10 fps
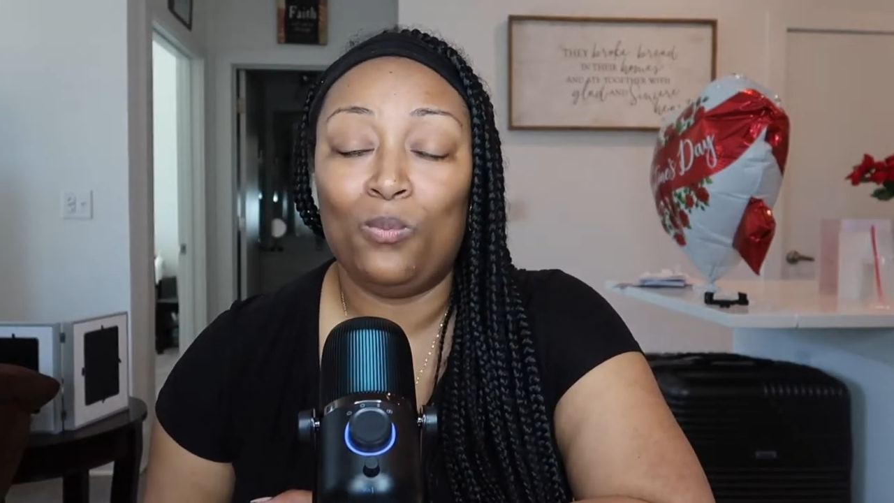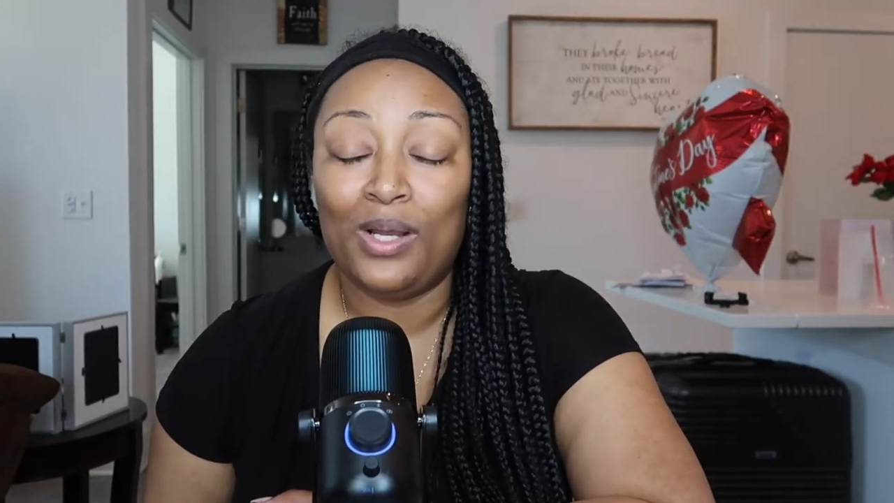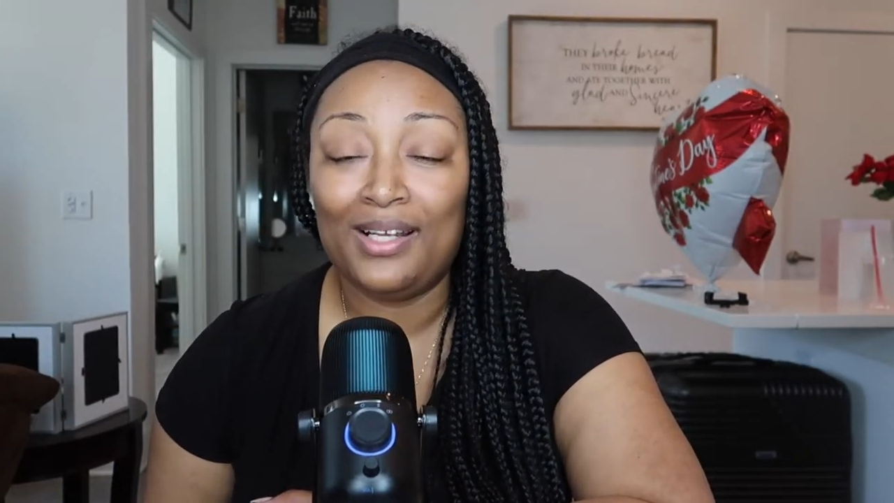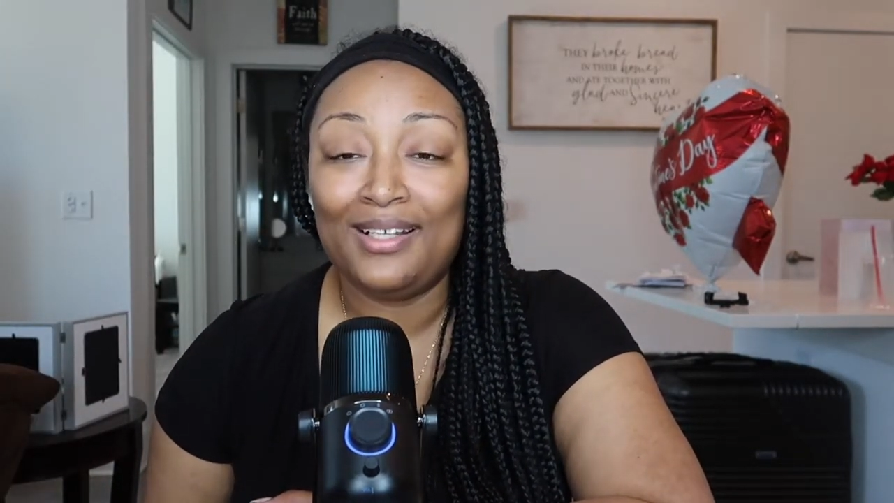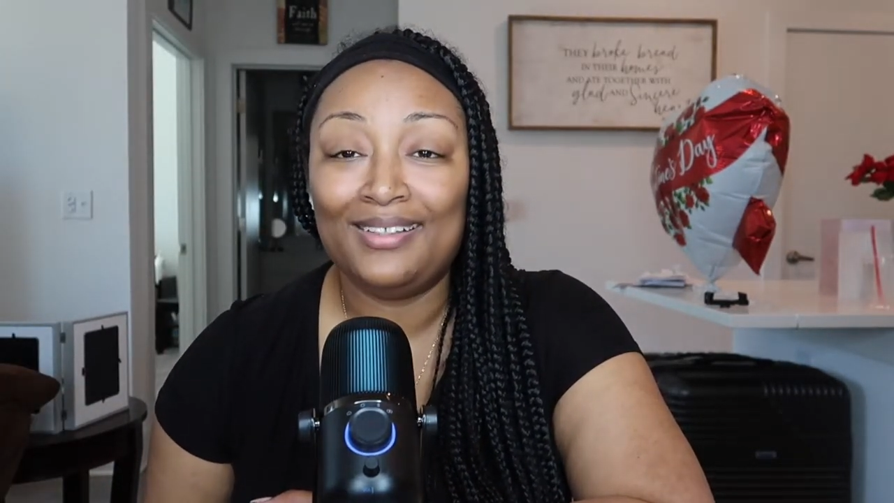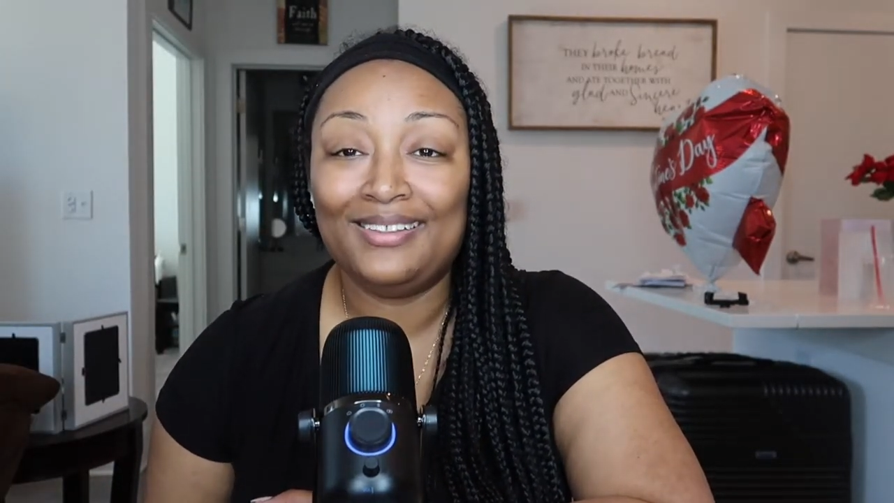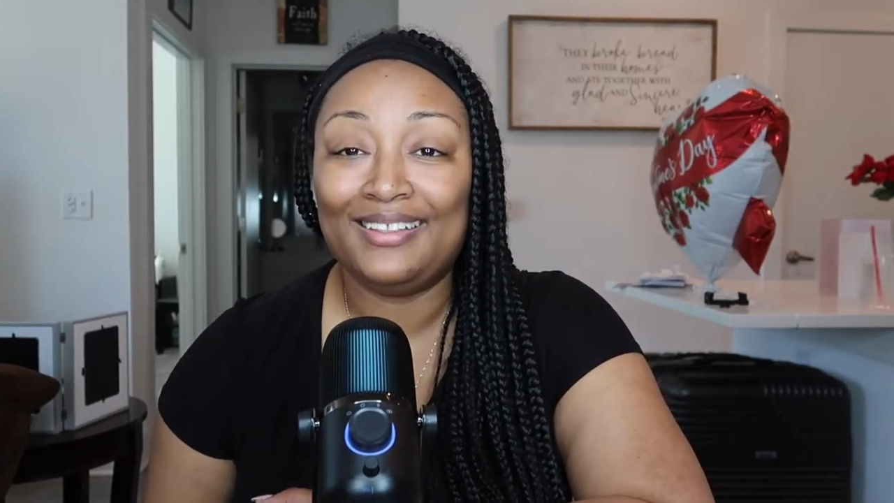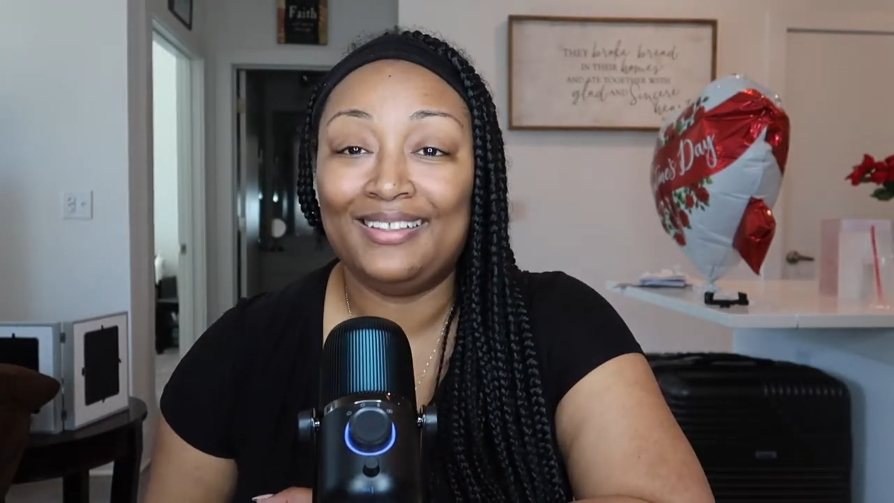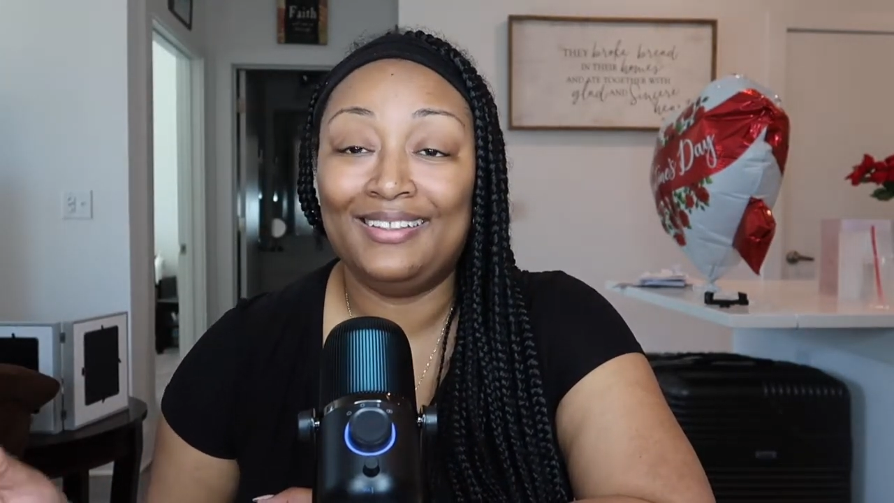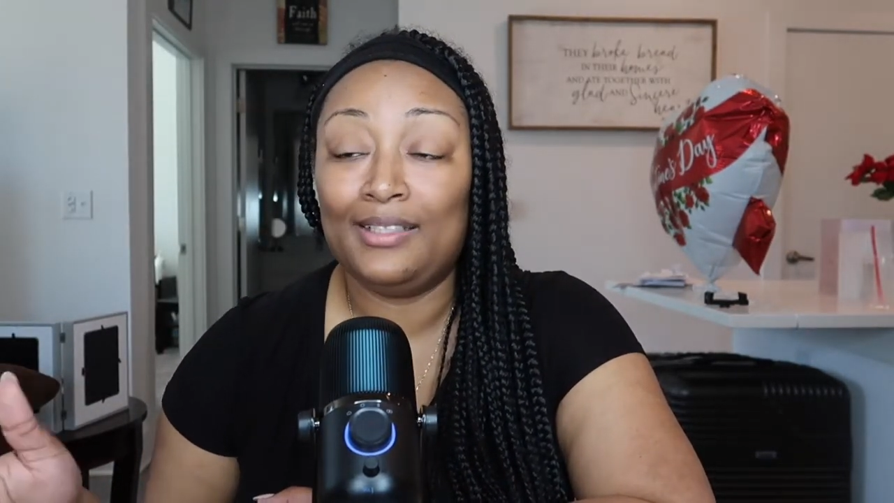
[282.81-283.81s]
was
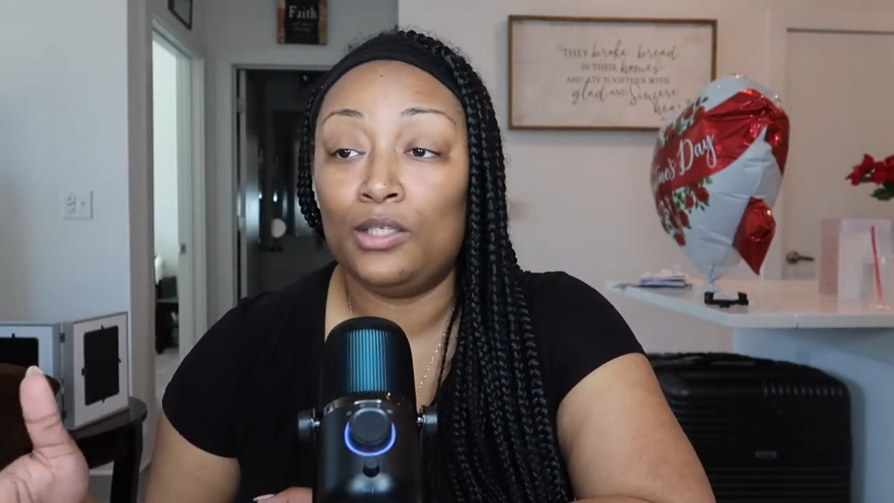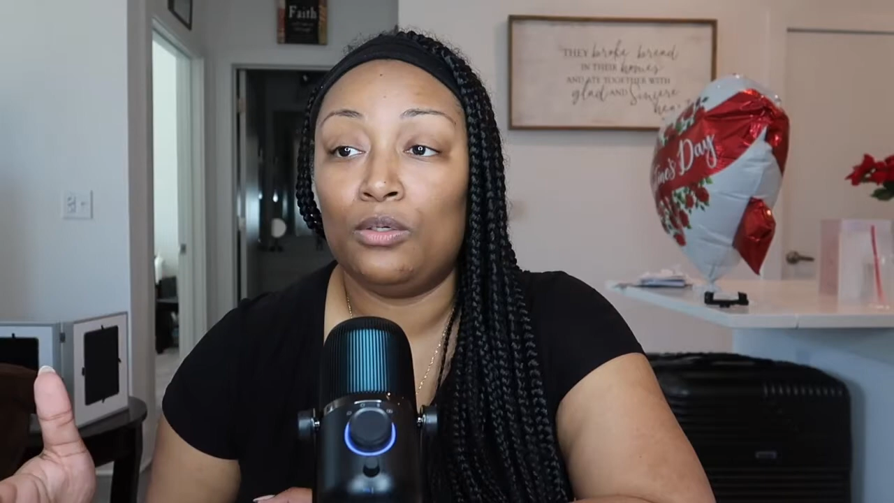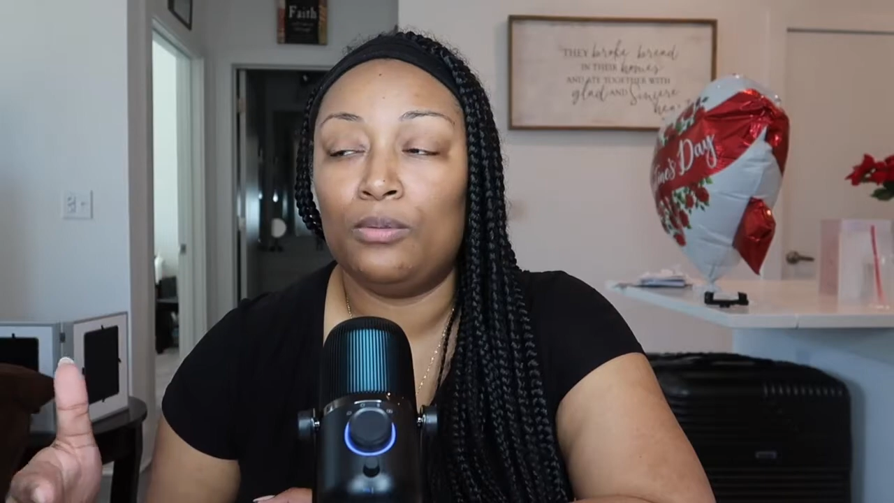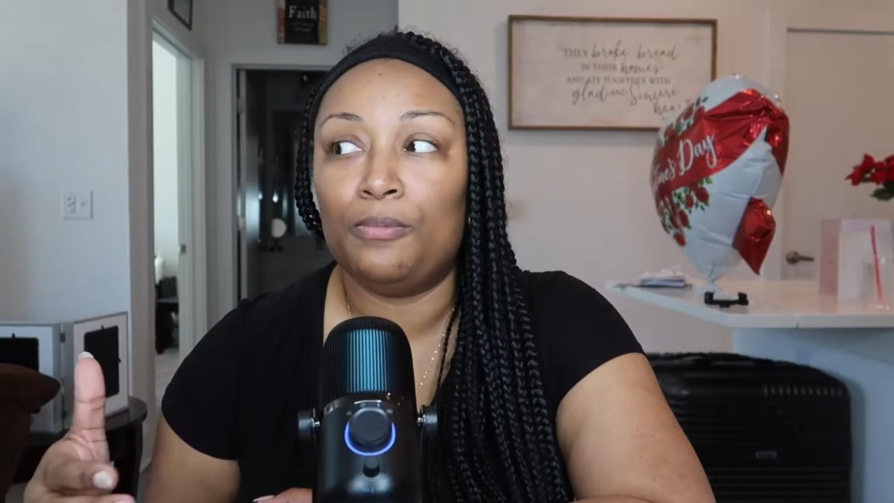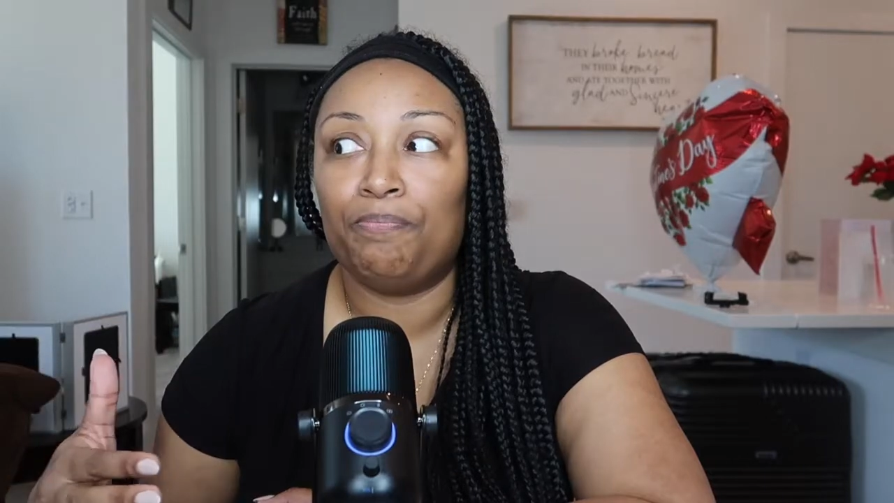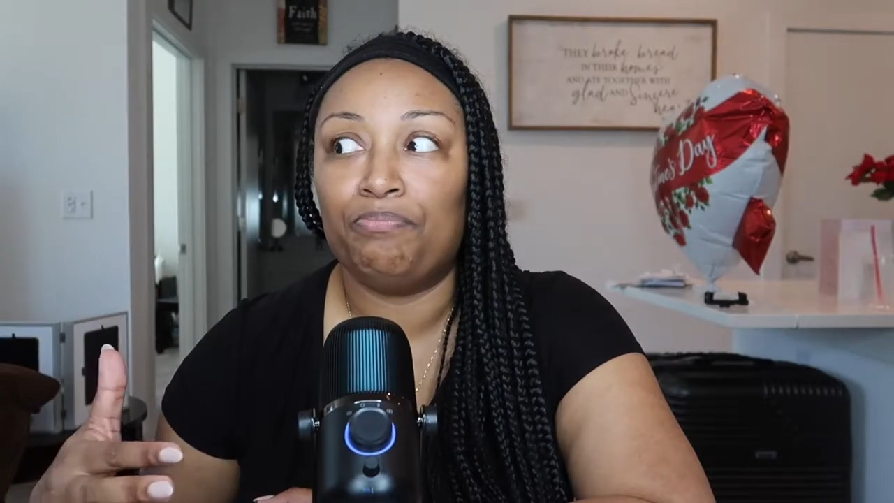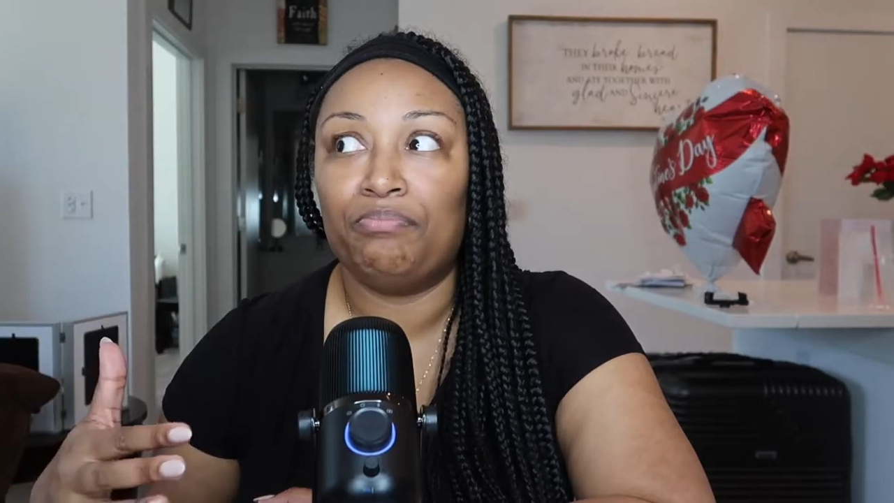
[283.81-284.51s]
until